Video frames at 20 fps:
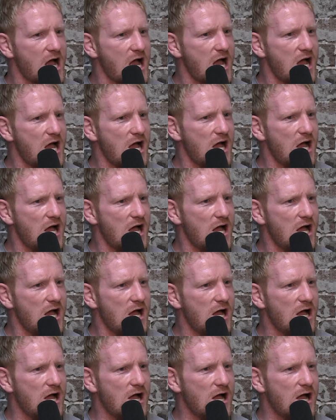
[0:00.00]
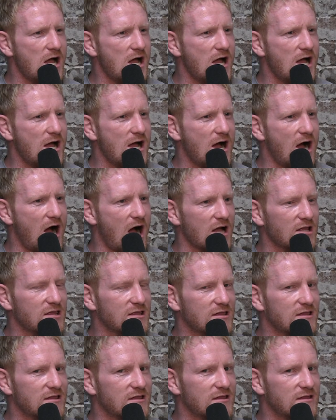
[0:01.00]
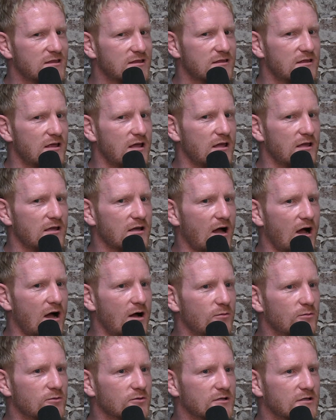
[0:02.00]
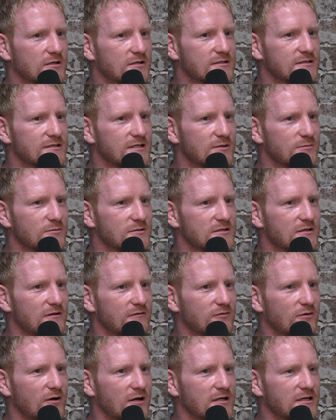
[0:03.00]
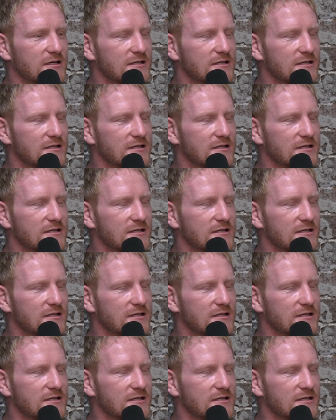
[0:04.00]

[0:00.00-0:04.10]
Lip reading: I think I would consider myself quite a